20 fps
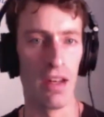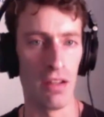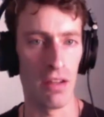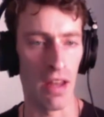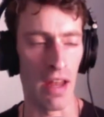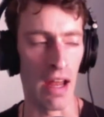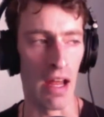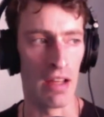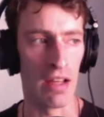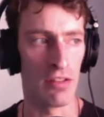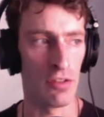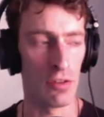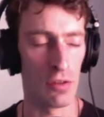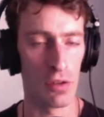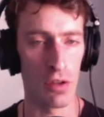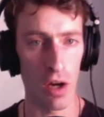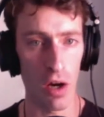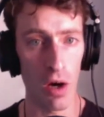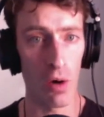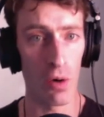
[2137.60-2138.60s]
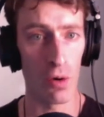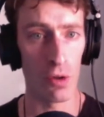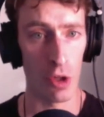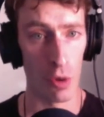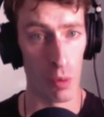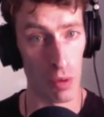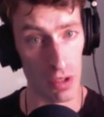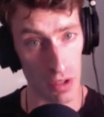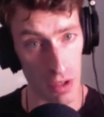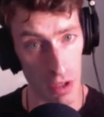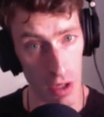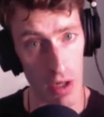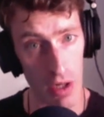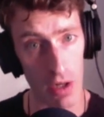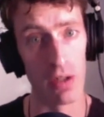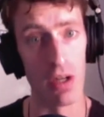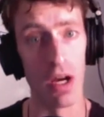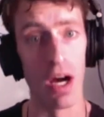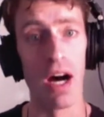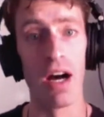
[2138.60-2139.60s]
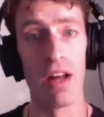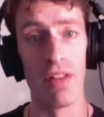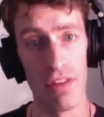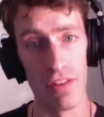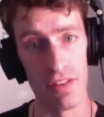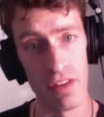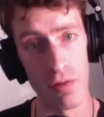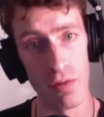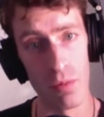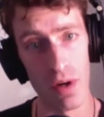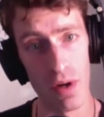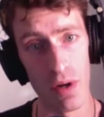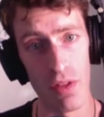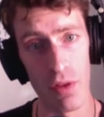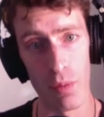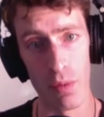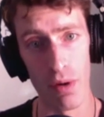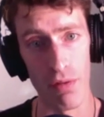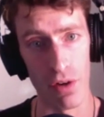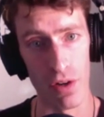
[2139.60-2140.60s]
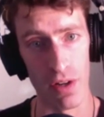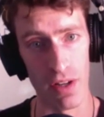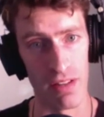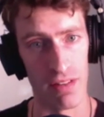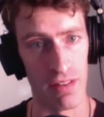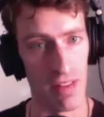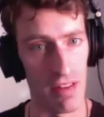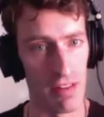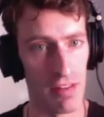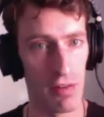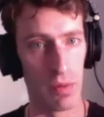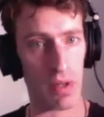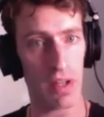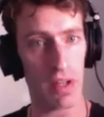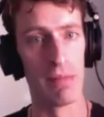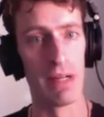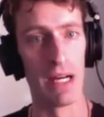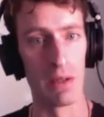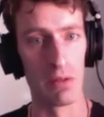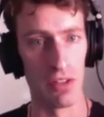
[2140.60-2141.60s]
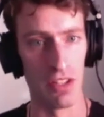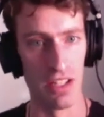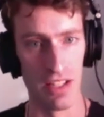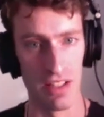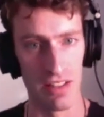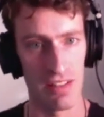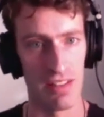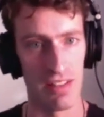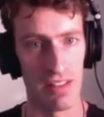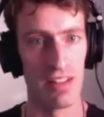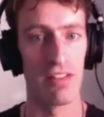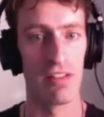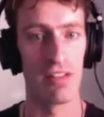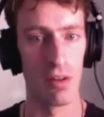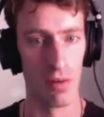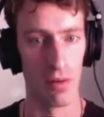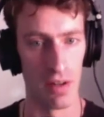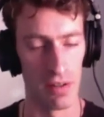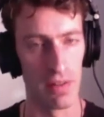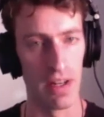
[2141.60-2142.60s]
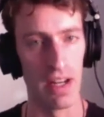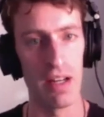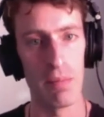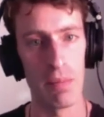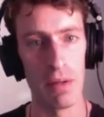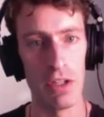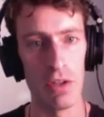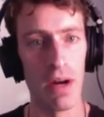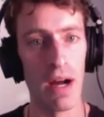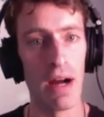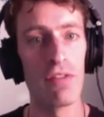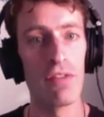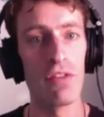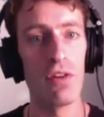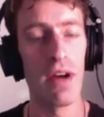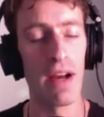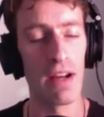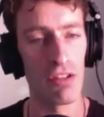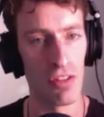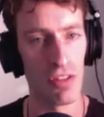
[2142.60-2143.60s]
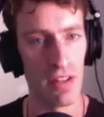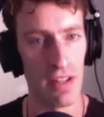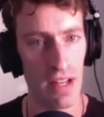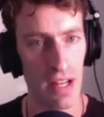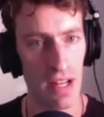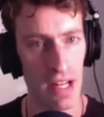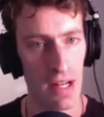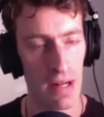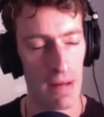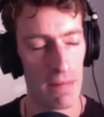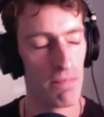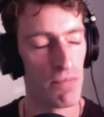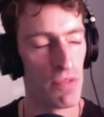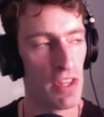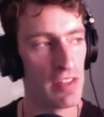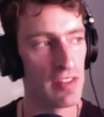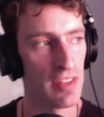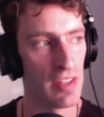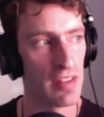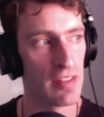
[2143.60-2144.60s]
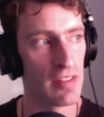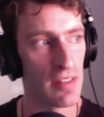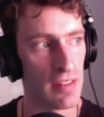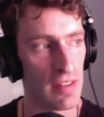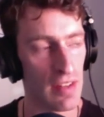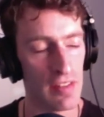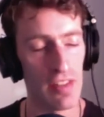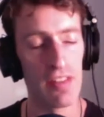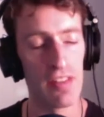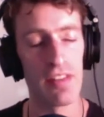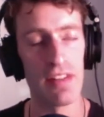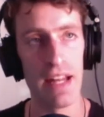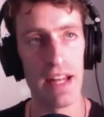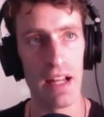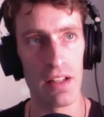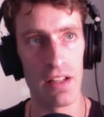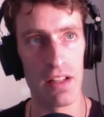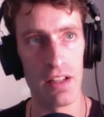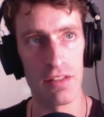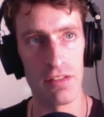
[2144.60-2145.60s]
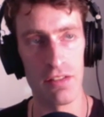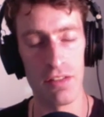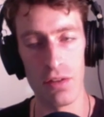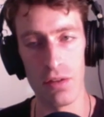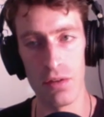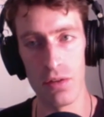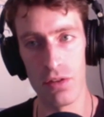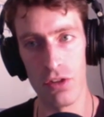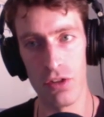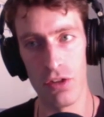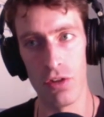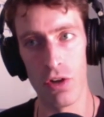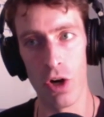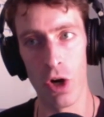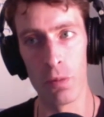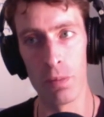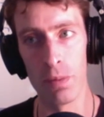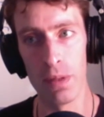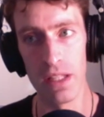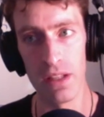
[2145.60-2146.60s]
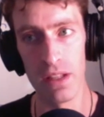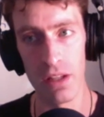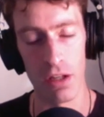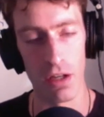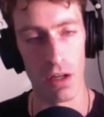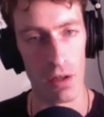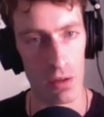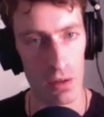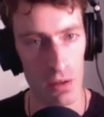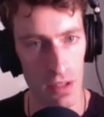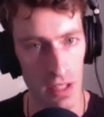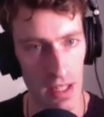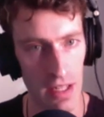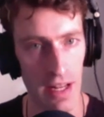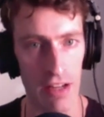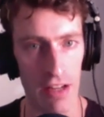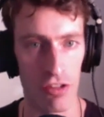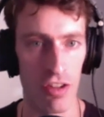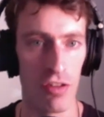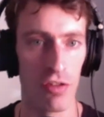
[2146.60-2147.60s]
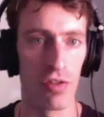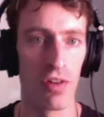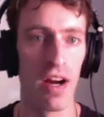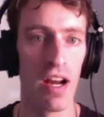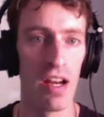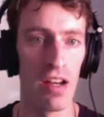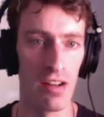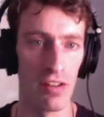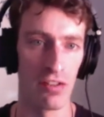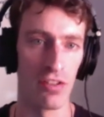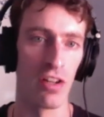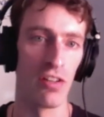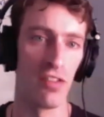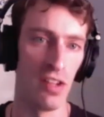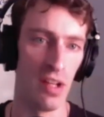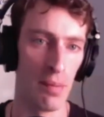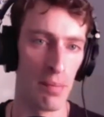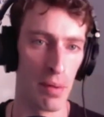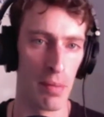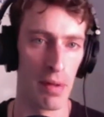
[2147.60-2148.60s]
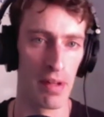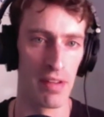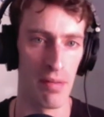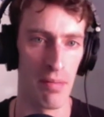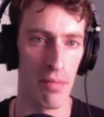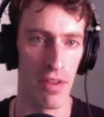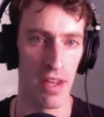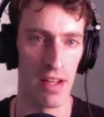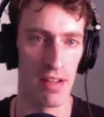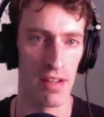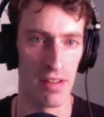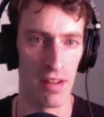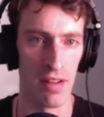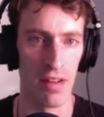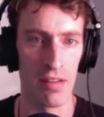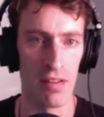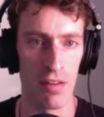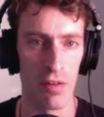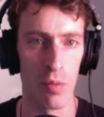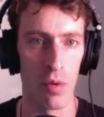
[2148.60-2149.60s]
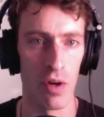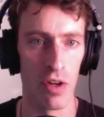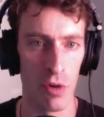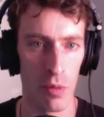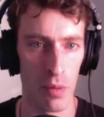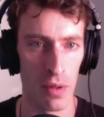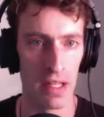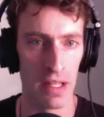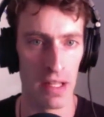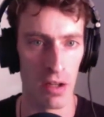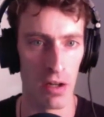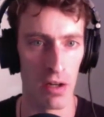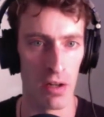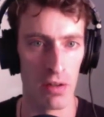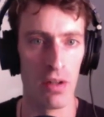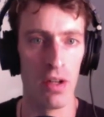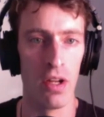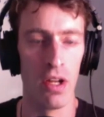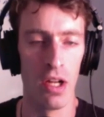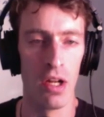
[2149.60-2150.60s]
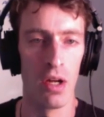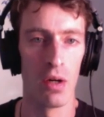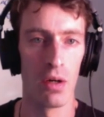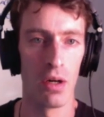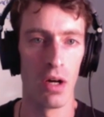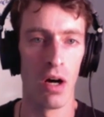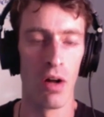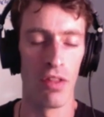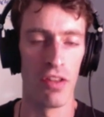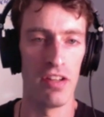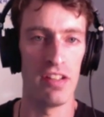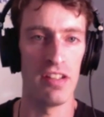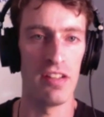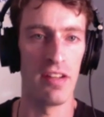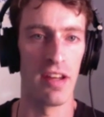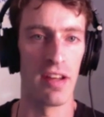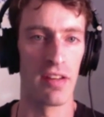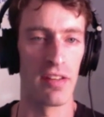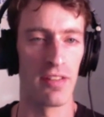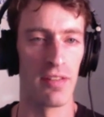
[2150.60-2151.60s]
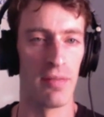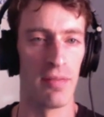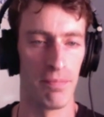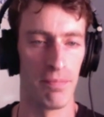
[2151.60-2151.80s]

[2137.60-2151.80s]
as you go, you will learn, this is where the river is, this is where the mountain is, and so on, right? But you have to actually, this is analogous to opening the code and actually trying to start to implement some things, and this is where you really learn all the details.